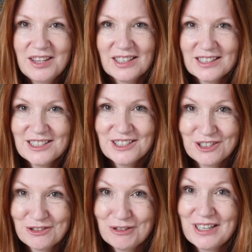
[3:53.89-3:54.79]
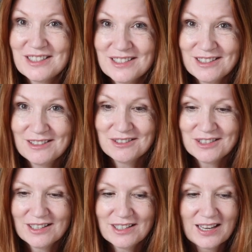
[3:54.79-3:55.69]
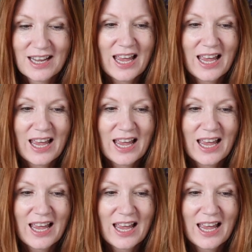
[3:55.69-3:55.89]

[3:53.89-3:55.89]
think this is a great solution,